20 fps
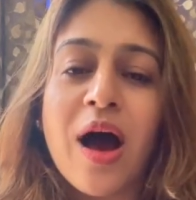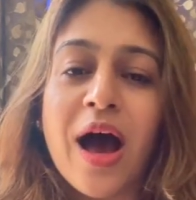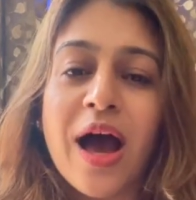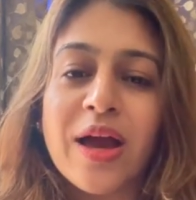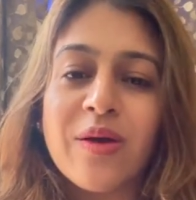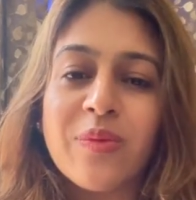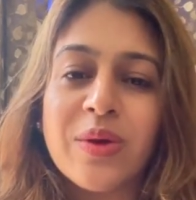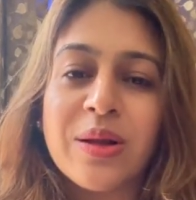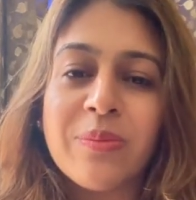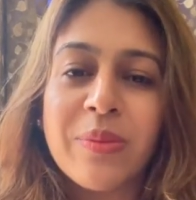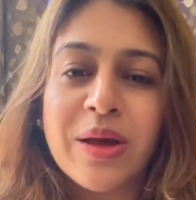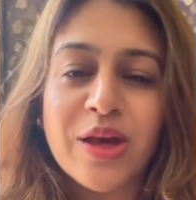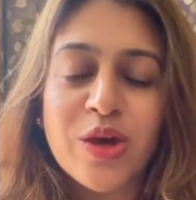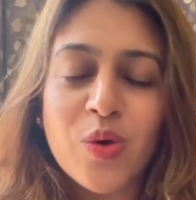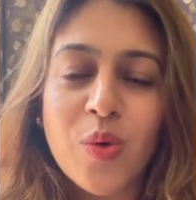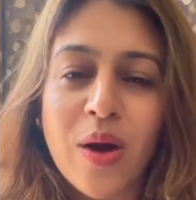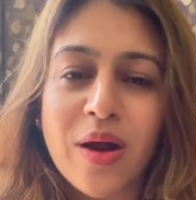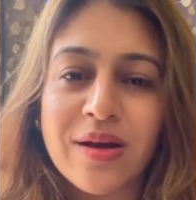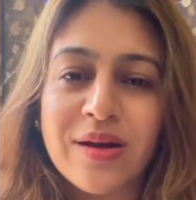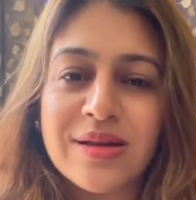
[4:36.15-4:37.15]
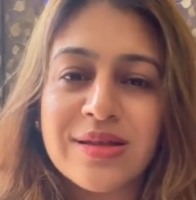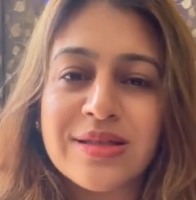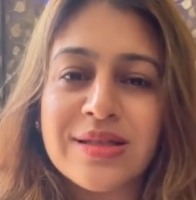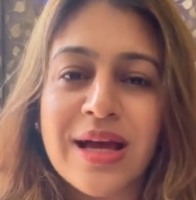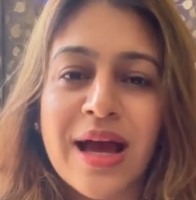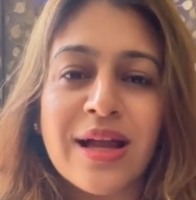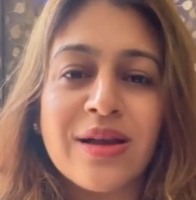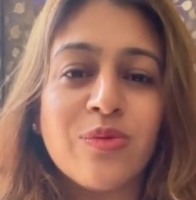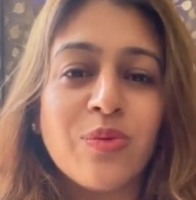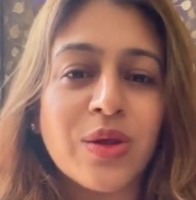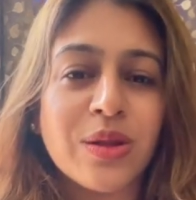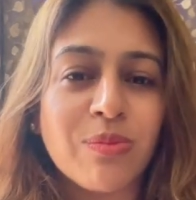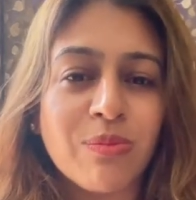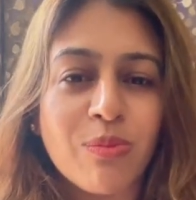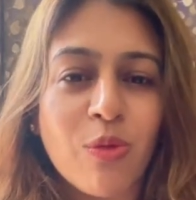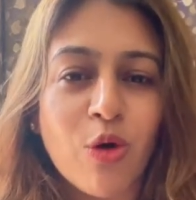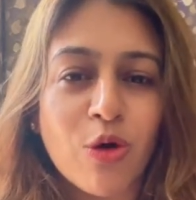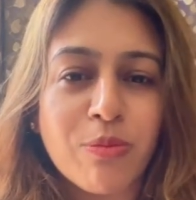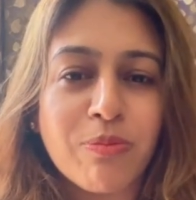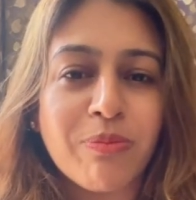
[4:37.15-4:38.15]
I will make you understand with
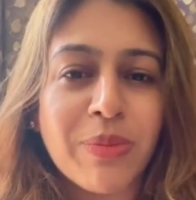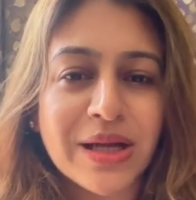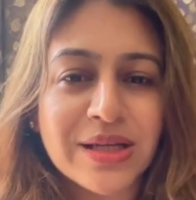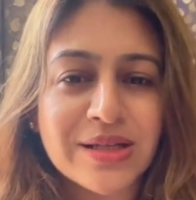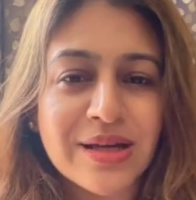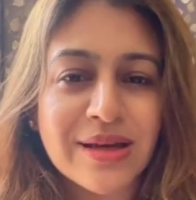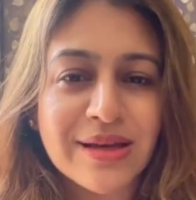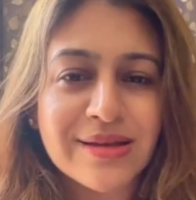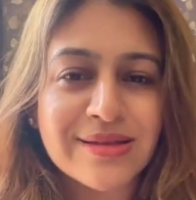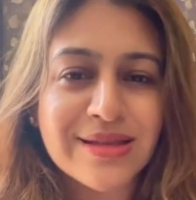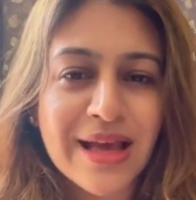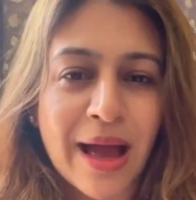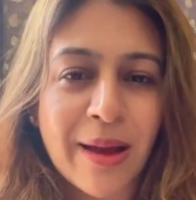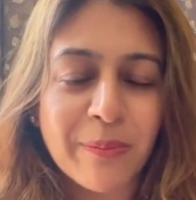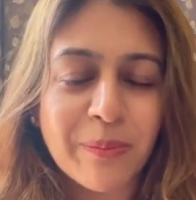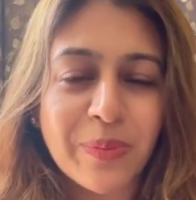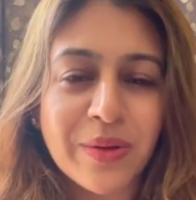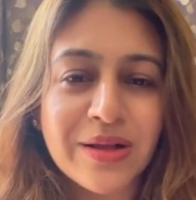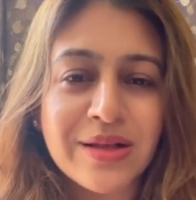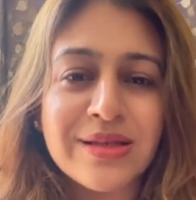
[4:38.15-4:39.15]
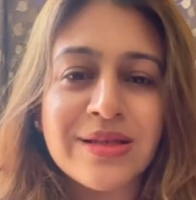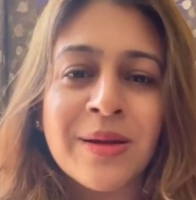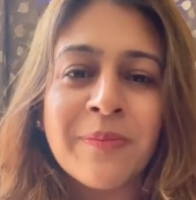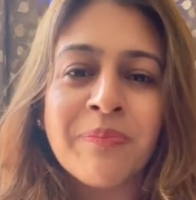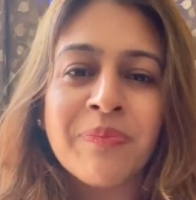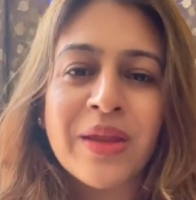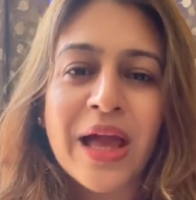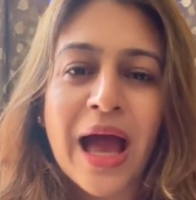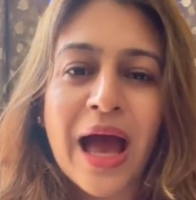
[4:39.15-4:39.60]
more better examples,